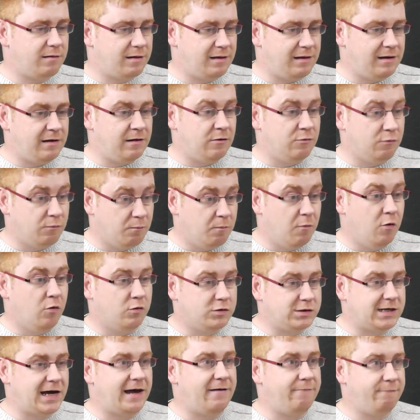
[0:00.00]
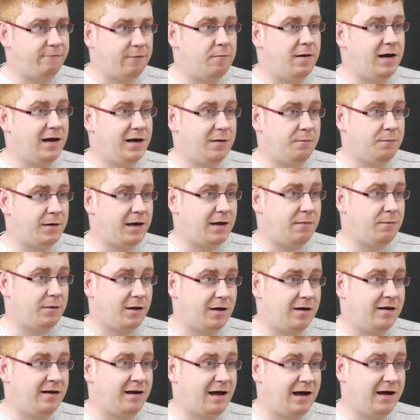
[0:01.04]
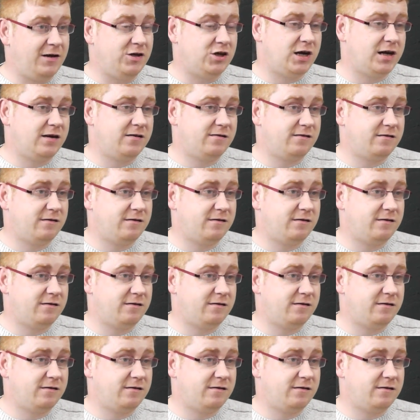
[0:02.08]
you know more time for me to be able to digest